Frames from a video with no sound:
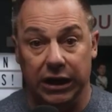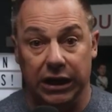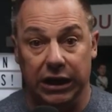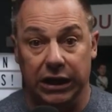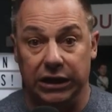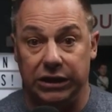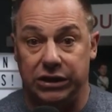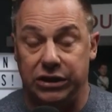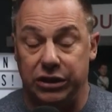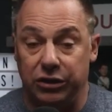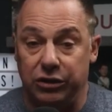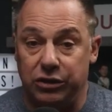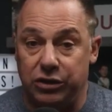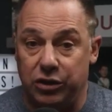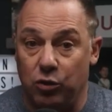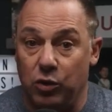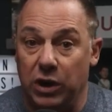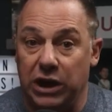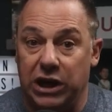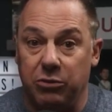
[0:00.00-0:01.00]
To
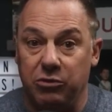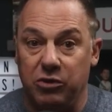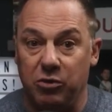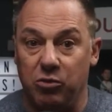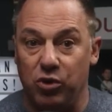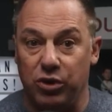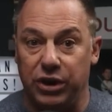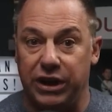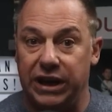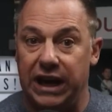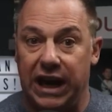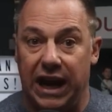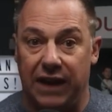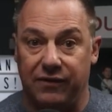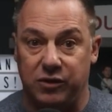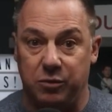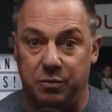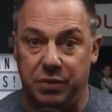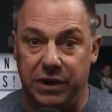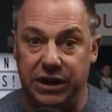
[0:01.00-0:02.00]
wake up in the morning and have
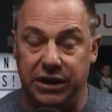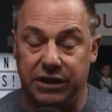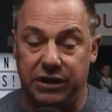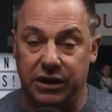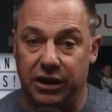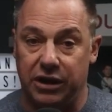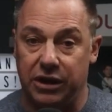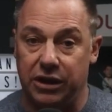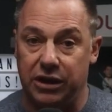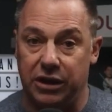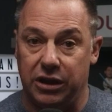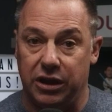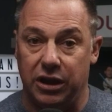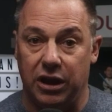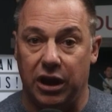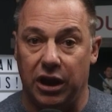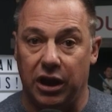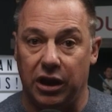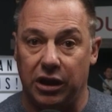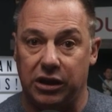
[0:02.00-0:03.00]
to be the
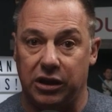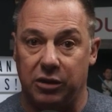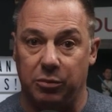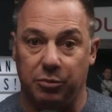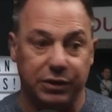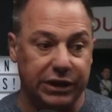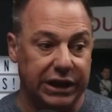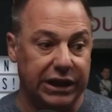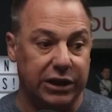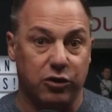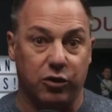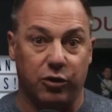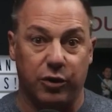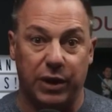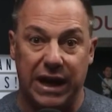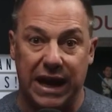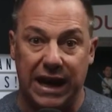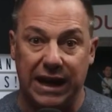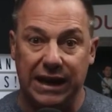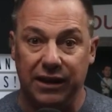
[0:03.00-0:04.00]
complete
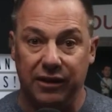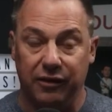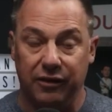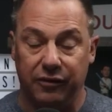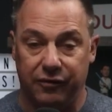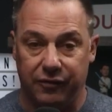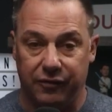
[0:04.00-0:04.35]
creative